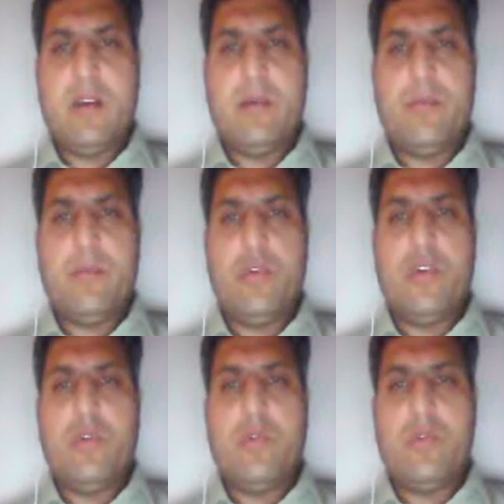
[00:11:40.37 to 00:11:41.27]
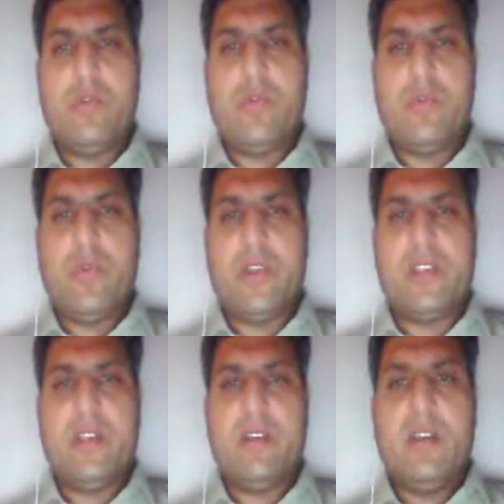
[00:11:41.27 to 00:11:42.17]
polio
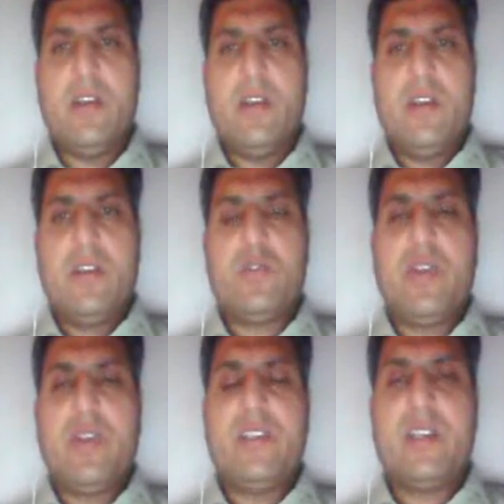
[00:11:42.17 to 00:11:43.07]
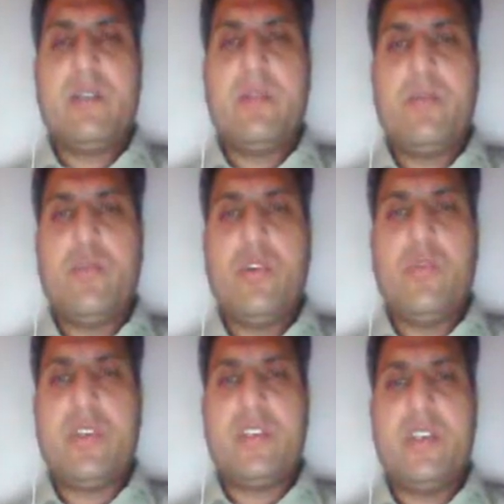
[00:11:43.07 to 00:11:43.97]
vaccine. So injectable polio
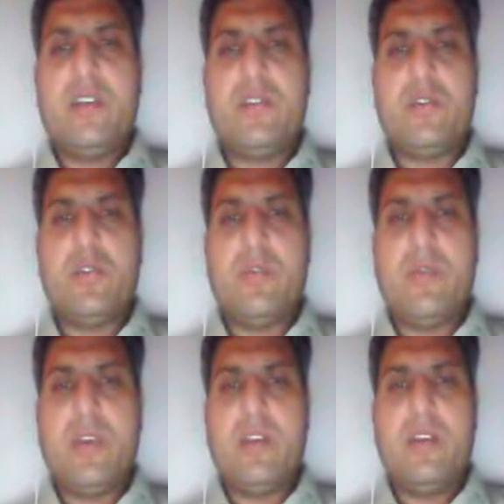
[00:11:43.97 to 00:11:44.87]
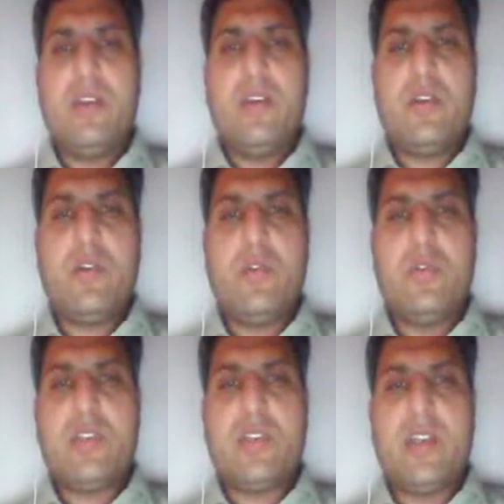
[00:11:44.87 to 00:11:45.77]
vaccine should be
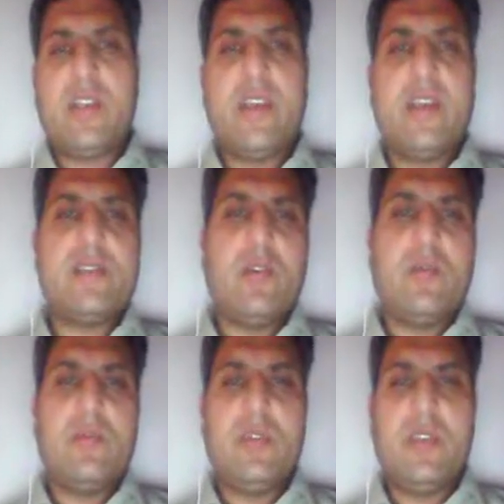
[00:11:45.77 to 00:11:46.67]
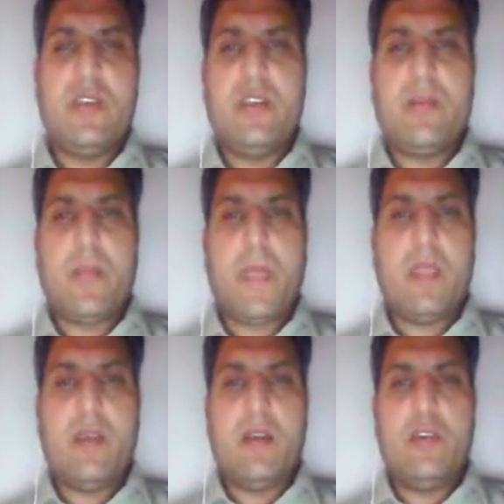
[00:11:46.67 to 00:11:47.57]
used in case of the
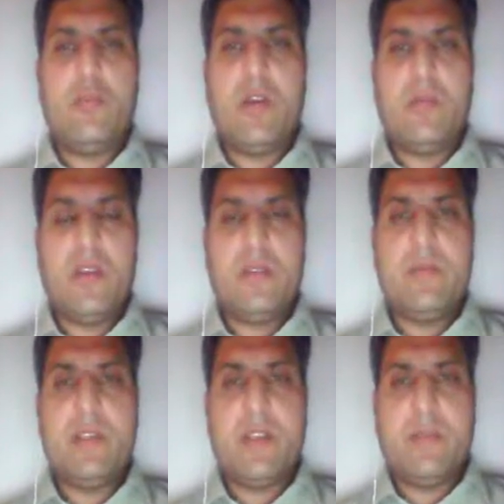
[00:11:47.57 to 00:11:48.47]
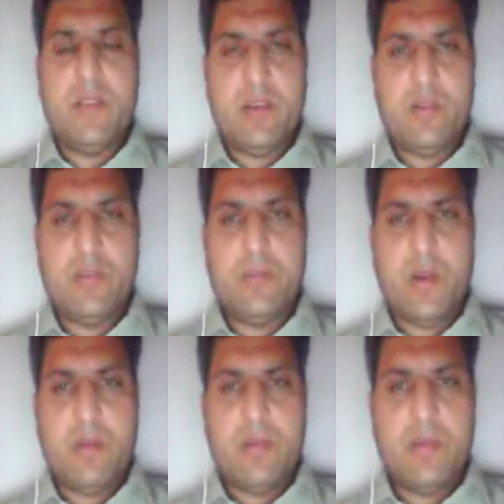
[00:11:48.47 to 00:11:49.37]
newborn baby if they have the
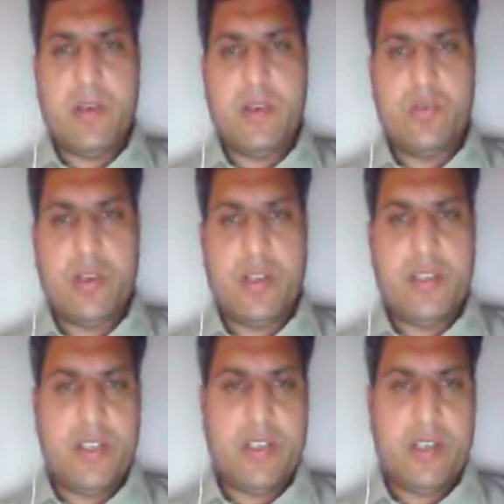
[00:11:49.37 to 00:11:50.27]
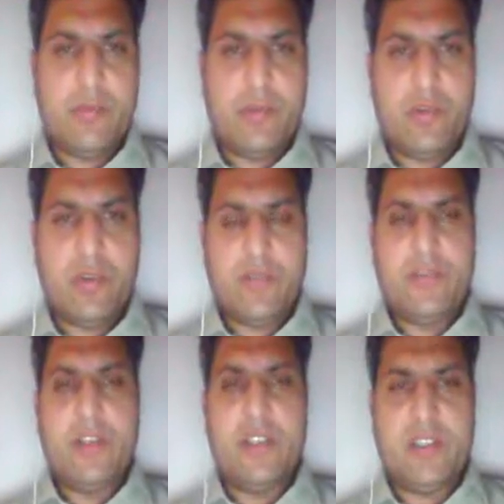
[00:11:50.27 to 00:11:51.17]
problem related to the congenital
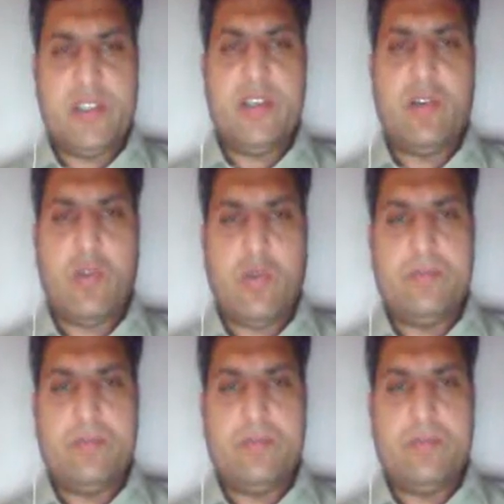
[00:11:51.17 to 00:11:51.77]
immunodeficiency syndrome.